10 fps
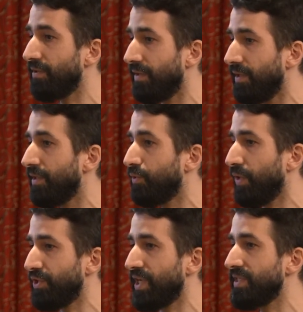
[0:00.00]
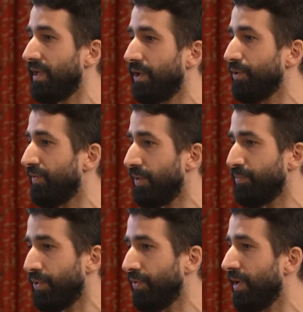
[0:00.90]
needed to adjust a lot of our
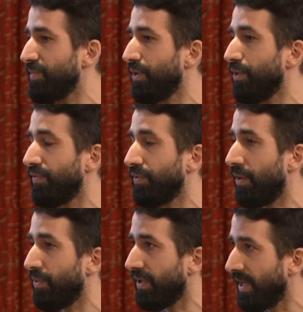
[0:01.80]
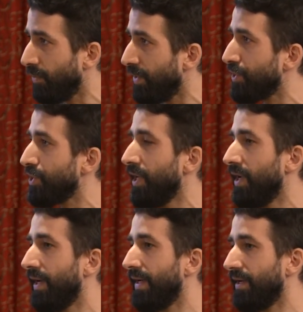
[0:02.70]
programs, a lot of our language,
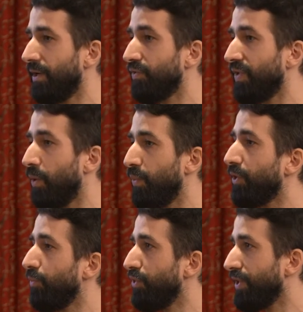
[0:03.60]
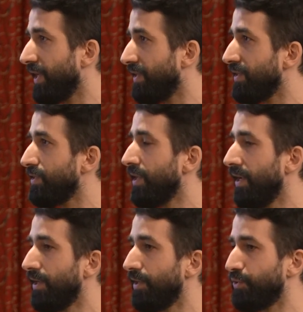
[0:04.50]
a lot of how we communicated
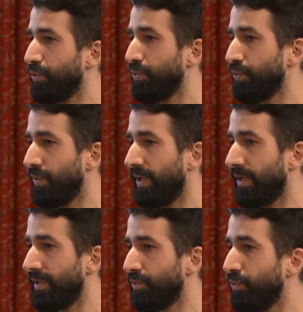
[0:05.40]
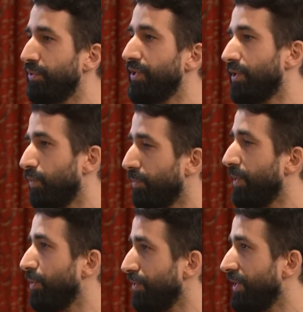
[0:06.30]
to be there where
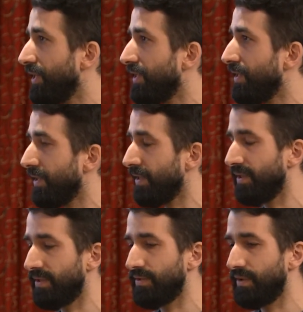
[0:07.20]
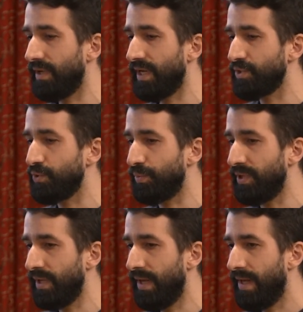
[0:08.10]
people needed us to
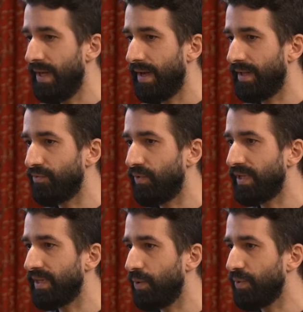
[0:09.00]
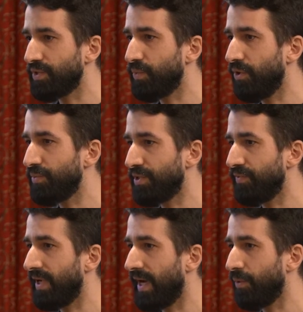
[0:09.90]
be. And right now we as well
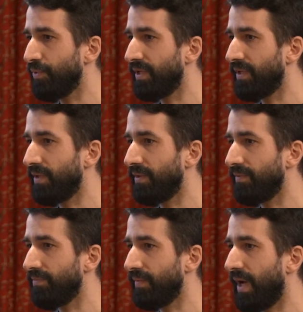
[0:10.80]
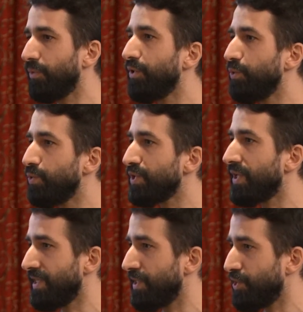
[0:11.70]
observing how the use
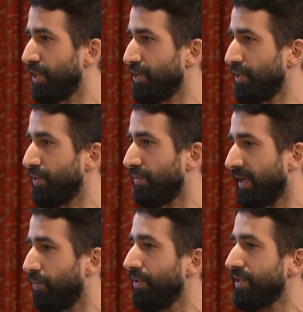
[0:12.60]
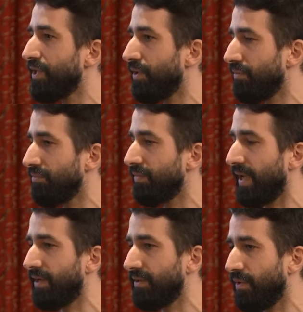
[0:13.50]
case is changing. So, like, what is the
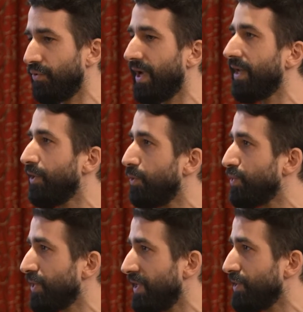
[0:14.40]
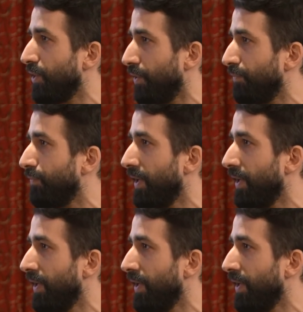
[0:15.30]
organic use case of